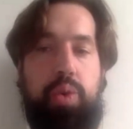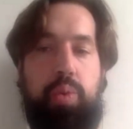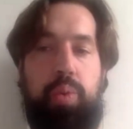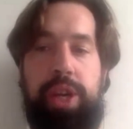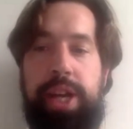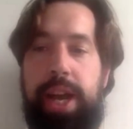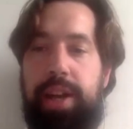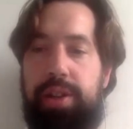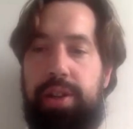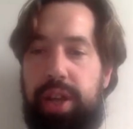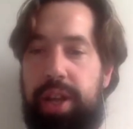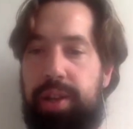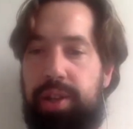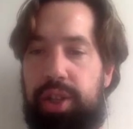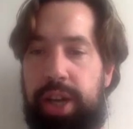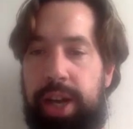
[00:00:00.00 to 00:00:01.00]
We gained
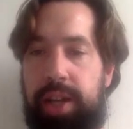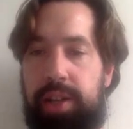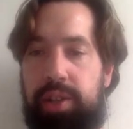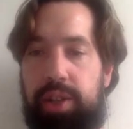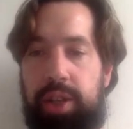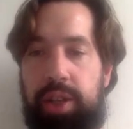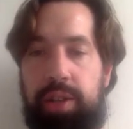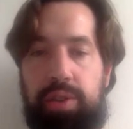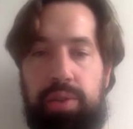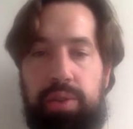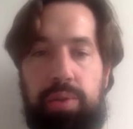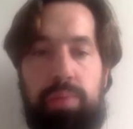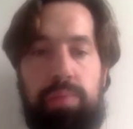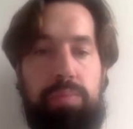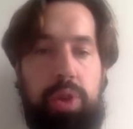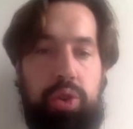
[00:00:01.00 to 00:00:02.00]
insights
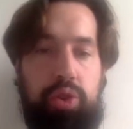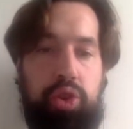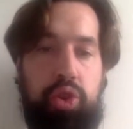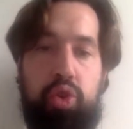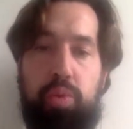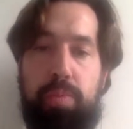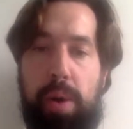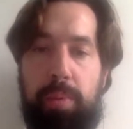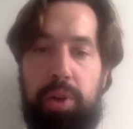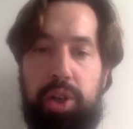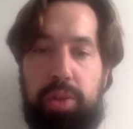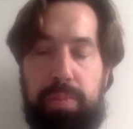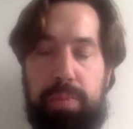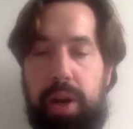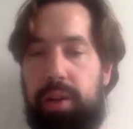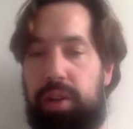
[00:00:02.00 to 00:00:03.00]
into the new
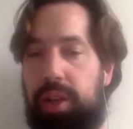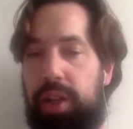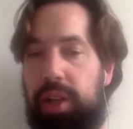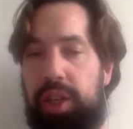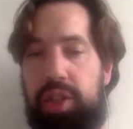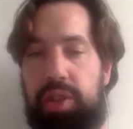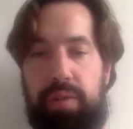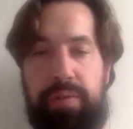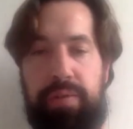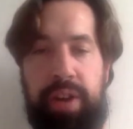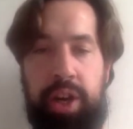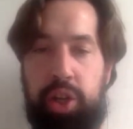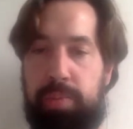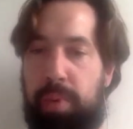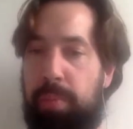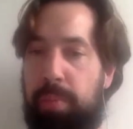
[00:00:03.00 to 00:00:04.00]
populist parties,
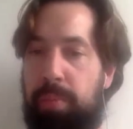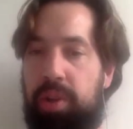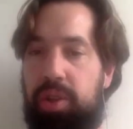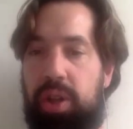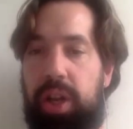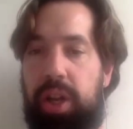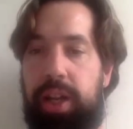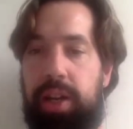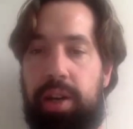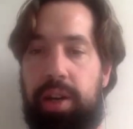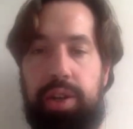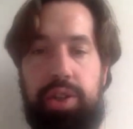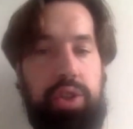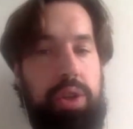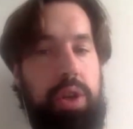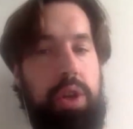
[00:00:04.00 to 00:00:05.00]
various populist
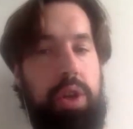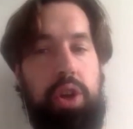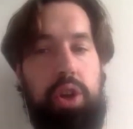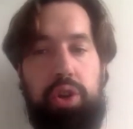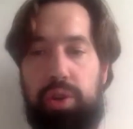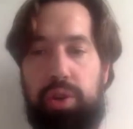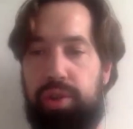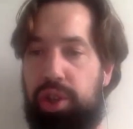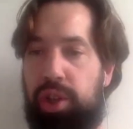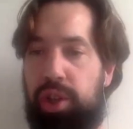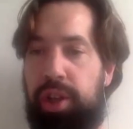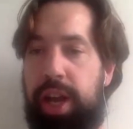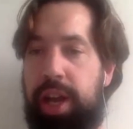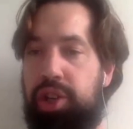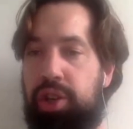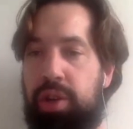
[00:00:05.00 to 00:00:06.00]
leaders,
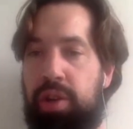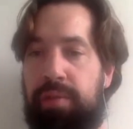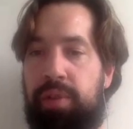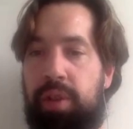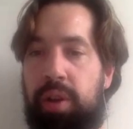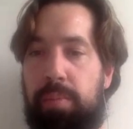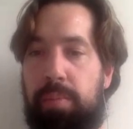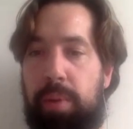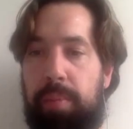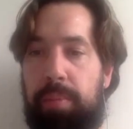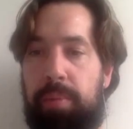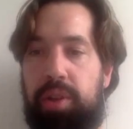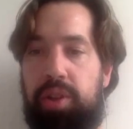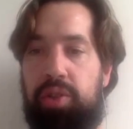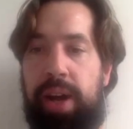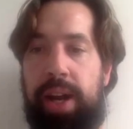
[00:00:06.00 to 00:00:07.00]
consolidation of the
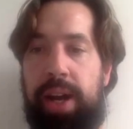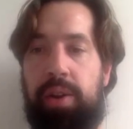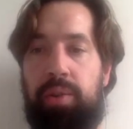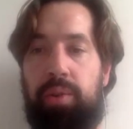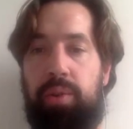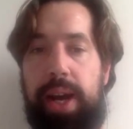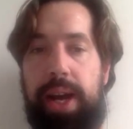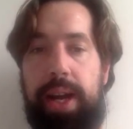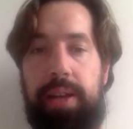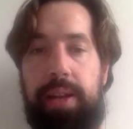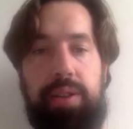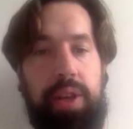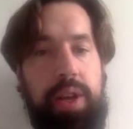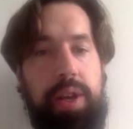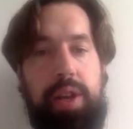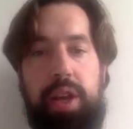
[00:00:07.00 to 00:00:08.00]
populist radical right,
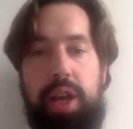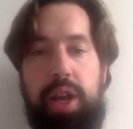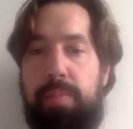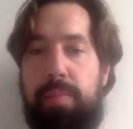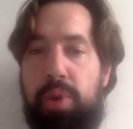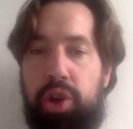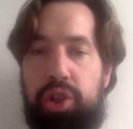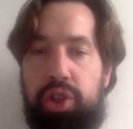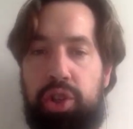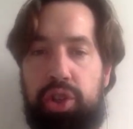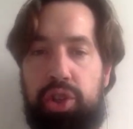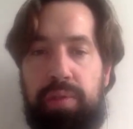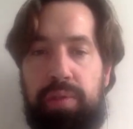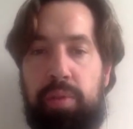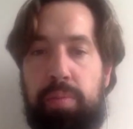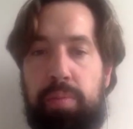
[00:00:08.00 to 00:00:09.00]
emergence
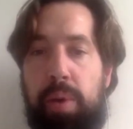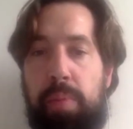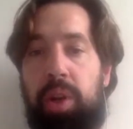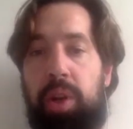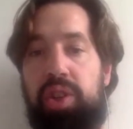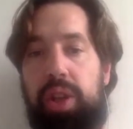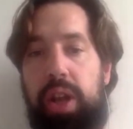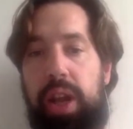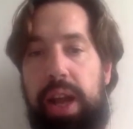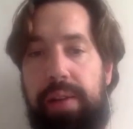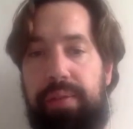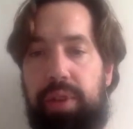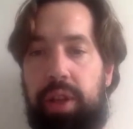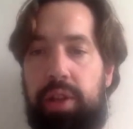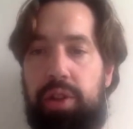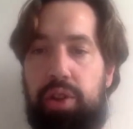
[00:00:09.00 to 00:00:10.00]
of the populist
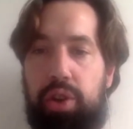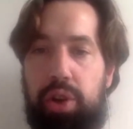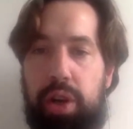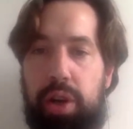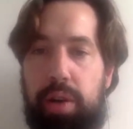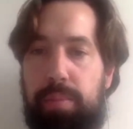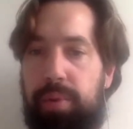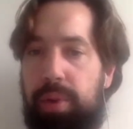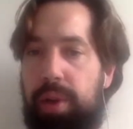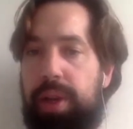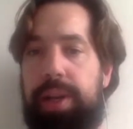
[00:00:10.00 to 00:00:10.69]
left in Europe,